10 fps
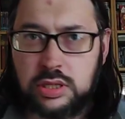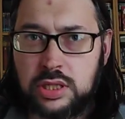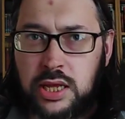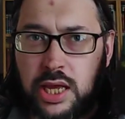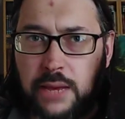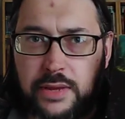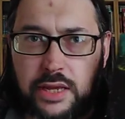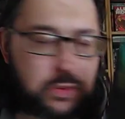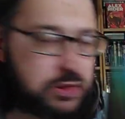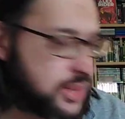yeah,
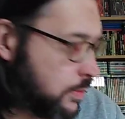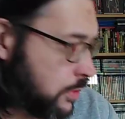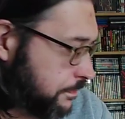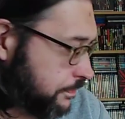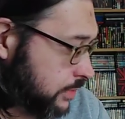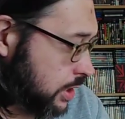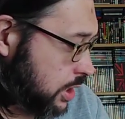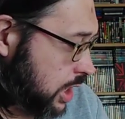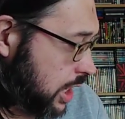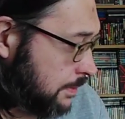happy with that one.
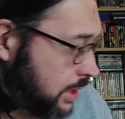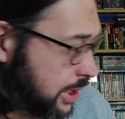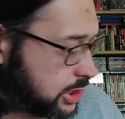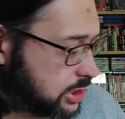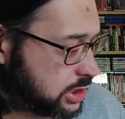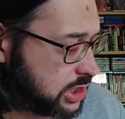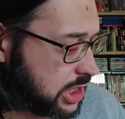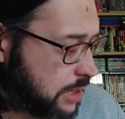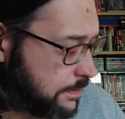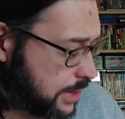And my last
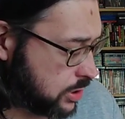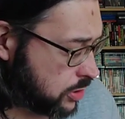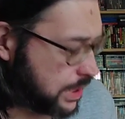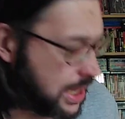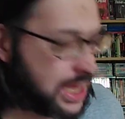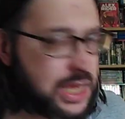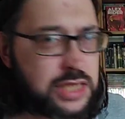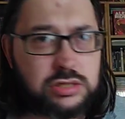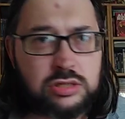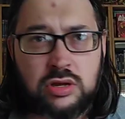CD pickup
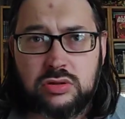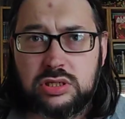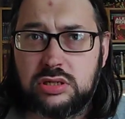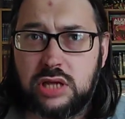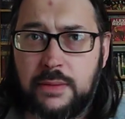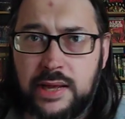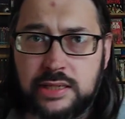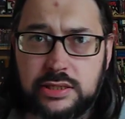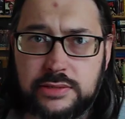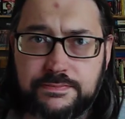is not a
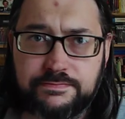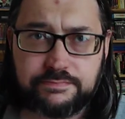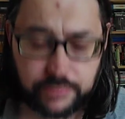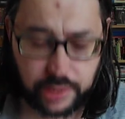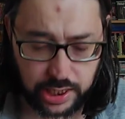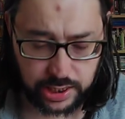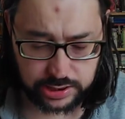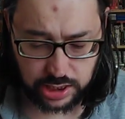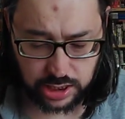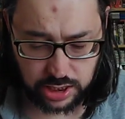band.
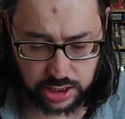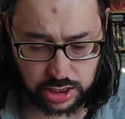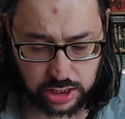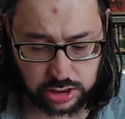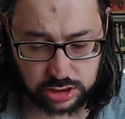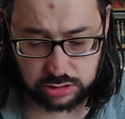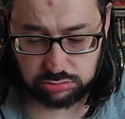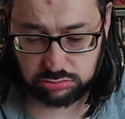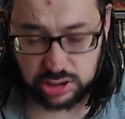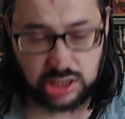It is
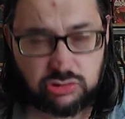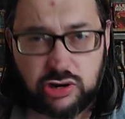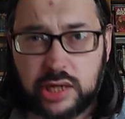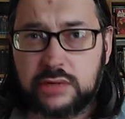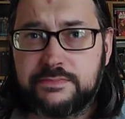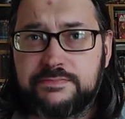a soundtrack.